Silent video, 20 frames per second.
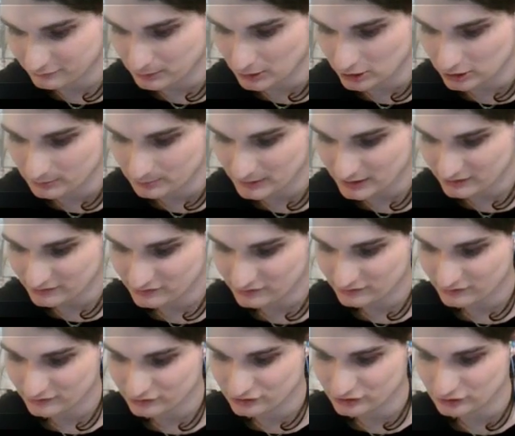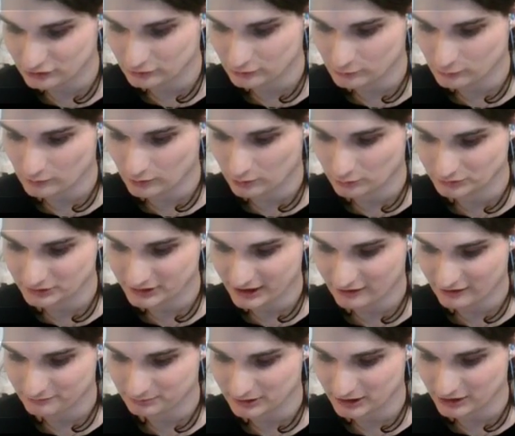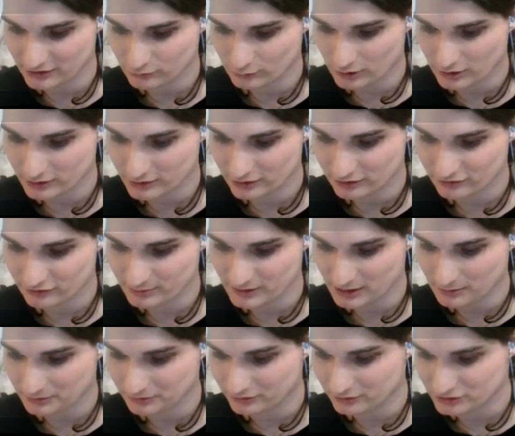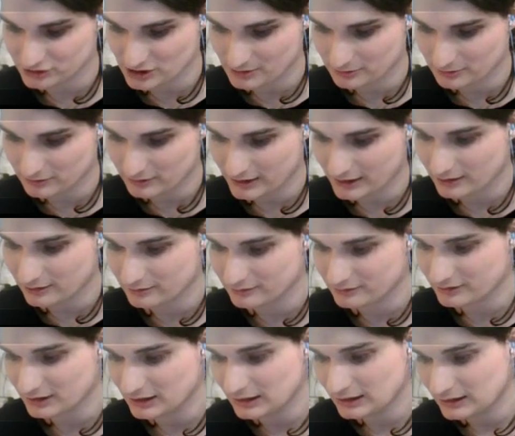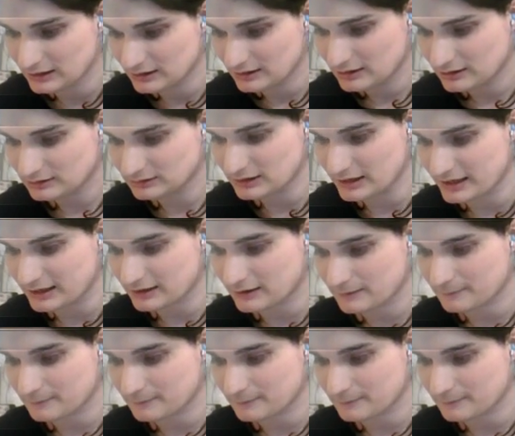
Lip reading: purpose to only have planeswalkers be able to jump around, I'm